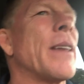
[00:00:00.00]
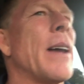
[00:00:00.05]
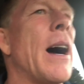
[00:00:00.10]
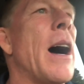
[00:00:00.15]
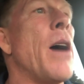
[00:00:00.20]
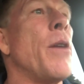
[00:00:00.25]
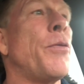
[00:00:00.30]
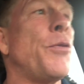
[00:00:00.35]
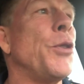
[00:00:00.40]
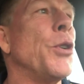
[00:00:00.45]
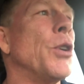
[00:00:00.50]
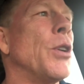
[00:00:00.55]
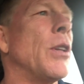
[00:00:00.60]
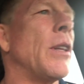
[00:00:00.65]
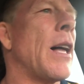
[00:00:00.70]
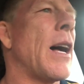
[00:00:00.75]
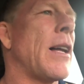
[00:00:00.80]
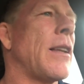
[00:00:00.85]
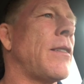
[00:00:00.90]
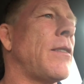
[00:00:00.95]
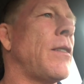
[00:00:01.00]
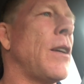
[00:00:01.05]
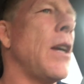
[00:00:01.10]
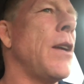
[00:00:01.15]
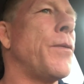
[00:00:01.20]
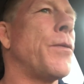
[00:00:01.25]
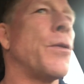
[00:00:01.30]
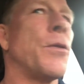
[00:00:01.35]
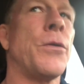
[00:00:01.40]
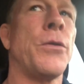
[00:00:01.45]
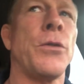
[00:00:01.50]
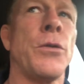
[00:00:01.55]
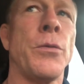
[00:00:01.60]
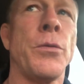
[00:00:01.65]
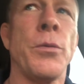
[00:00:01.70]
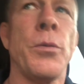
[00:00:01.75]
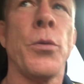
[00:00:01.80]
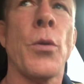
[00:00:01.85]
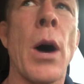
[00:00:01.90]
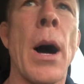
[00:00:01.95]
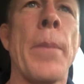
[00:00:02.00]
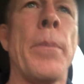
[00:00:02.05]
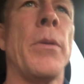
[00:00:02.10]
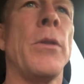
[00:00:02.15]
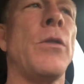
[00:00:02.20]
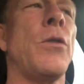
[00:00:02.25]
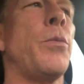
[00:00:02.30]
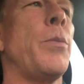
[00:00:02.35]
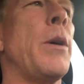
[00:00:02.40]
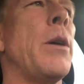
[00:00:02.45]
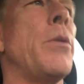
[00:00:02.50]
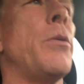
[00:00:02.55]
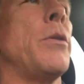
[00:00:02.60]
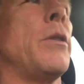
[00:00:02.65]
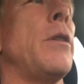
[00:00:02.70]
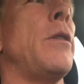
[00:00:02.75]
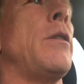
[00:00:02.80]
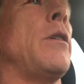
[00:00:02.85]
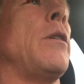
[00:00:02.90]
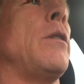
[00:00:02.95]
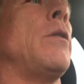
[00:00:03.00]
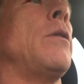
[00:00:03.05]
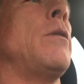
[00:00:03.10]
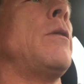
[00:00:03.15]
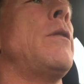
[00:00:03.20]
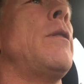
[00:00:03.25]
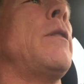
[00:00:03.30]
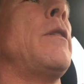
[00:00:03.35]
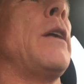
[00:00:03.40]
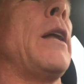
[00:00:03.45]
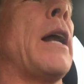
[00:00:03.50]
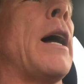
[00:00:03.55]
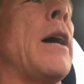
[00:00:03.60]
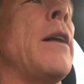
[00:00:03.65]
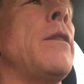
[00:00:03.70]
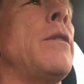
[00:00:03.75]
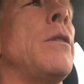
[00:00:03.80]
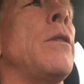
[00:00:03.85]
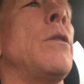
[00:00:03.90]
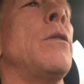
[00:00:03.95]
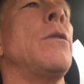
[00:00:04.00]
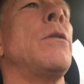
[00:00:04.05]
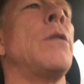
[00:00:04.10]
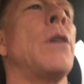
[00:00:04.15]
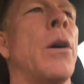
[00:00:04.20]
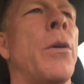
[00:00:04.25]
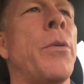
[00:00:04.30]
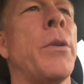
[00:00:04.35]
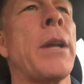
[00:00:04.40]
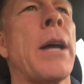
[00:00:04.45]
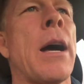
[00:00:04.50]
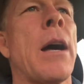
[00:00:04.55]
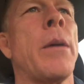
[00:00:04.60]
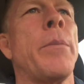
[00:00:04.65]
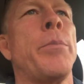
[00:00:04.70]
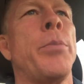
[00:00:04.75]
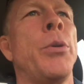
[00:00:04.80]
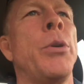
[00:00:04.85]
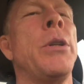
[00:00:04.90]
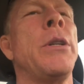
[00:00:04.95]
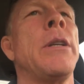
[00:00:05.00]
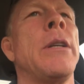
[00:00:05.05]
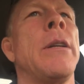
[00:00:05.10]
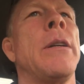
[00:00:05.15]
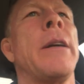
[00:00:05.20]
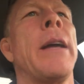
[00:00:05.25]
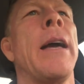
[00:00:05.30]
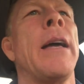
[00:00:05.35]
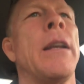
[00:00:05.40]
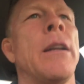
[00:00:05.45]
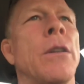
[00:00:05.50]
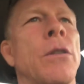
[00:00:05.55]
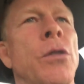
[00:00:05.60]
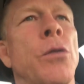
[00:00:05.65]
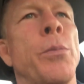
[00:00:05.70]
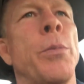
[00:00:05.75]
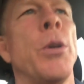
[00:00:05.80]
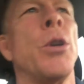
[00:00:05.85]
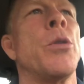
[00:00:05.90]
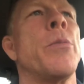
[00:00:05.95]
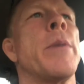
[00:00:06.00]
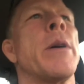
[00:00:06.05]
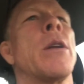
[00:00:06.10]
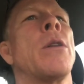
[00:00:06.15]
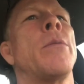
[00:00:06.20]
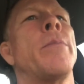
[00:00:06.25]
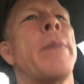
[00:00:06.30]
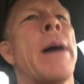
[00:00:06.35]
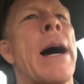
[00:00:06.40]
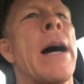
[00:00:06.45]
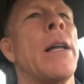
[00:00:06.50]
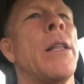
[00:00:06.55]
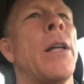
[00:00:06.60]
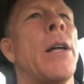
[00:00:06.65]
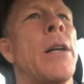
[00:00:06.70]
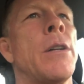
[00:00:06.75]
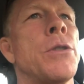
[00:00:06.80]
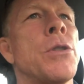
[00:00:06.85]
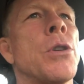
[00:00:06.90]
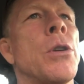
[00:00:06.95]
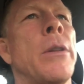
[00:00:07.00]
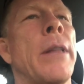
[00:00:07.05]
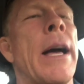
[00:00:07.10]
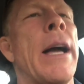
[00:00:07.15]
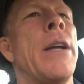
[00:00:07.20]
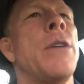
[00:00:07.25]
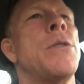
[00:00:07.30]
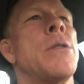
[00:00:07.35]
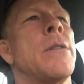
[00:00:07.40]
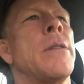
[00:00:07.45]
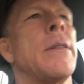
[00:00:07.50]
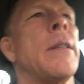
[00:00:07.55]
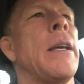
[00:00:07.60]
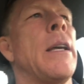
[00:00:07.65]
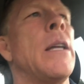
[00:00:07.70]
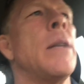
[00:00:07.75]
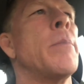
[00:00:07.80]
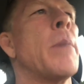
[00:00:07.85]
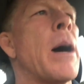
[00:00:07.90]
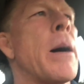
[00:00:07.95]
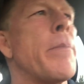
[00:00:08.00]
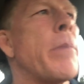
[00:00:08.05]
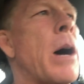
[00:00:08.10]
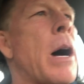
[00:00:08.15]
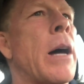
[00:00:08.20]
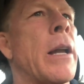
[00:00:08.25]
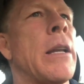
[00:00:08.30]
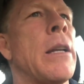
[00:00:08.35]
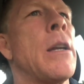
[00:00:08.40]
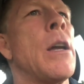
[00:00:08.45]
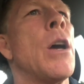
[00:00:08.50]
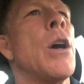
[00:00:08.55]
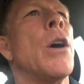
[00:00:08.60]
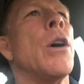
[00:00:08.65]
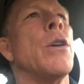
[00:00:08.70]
I feel a lot safer swapping spit with a dude than I do going out, putting an experimental biological agent in my body,